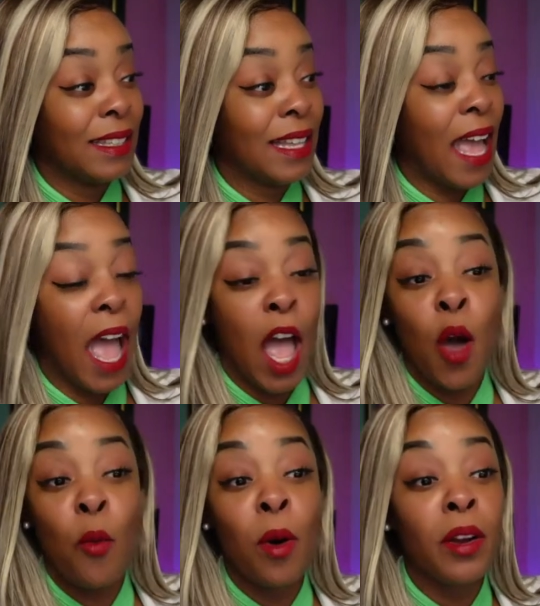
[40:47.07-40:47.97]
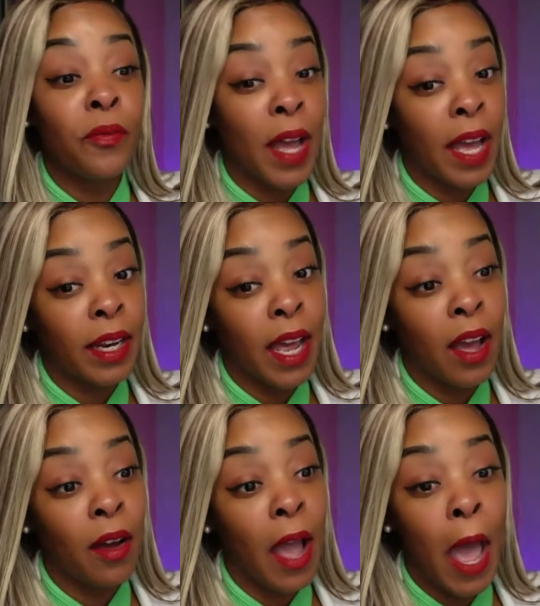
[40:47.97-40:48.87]
I don't want to find out.
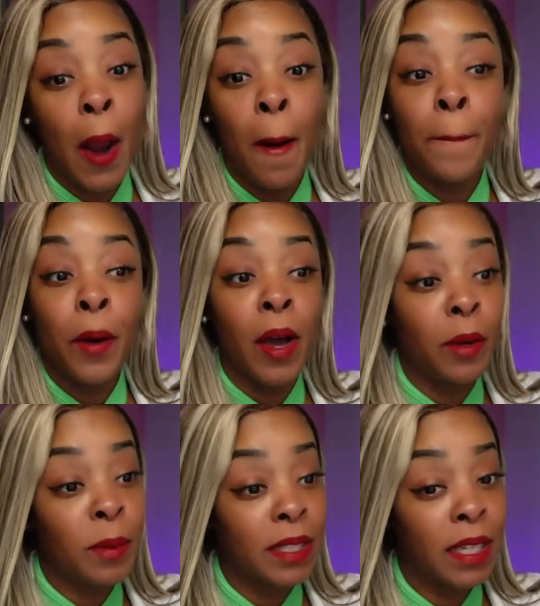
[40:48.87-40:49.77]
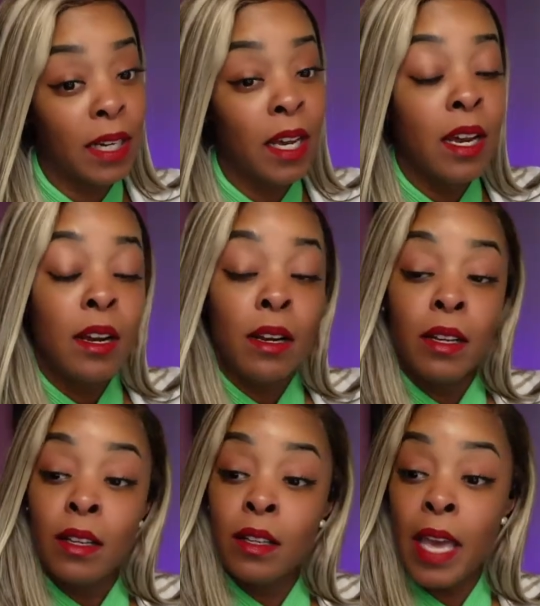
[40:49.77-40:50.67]
I don't party with Diddy.
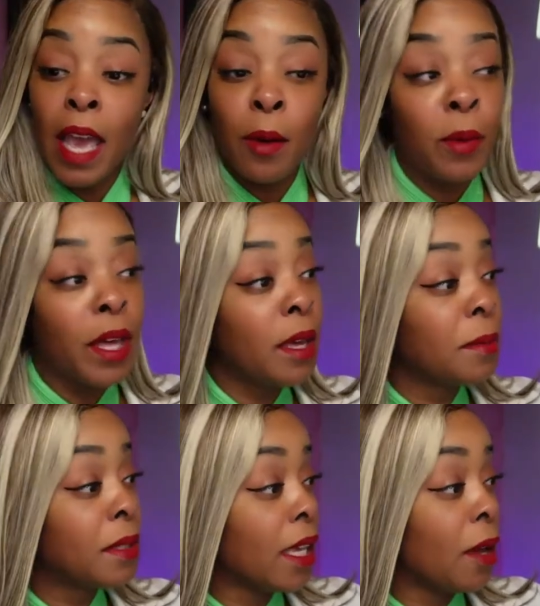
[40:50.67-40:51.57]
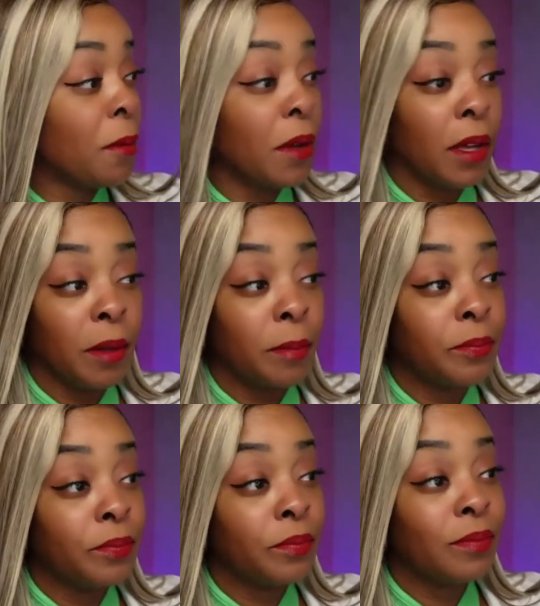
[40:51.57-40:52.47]
Katt Williams say what?
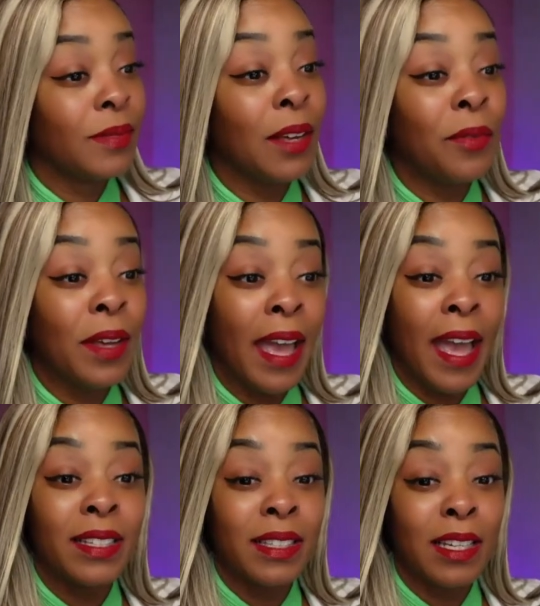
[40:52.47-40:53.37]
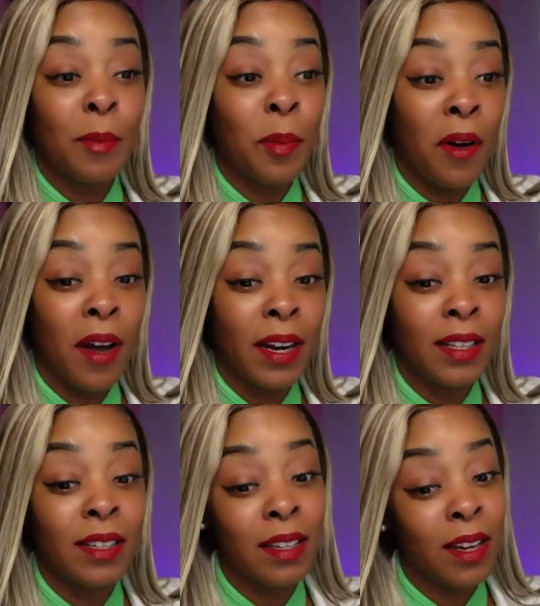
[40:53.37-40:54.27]
If he asks you to party,
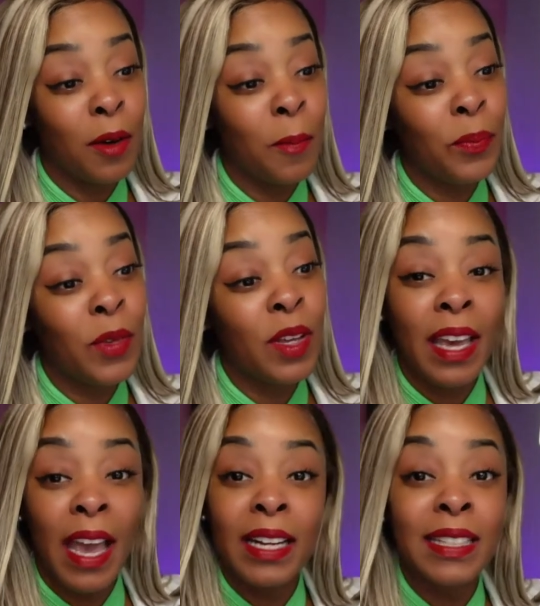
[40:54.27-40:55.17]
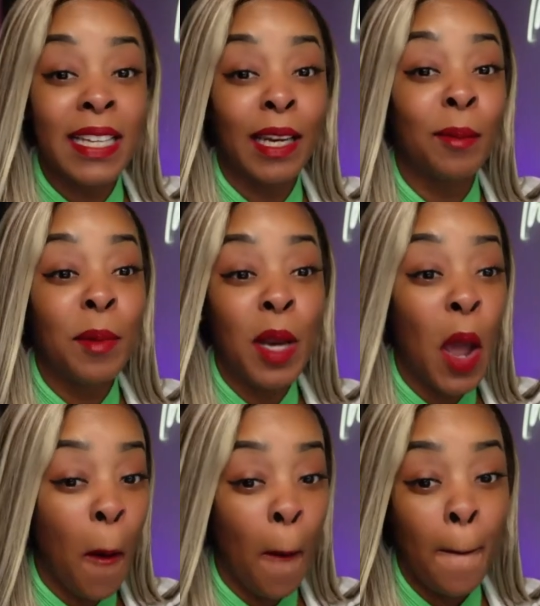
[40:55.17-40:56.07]
you know, you gotta tell him no.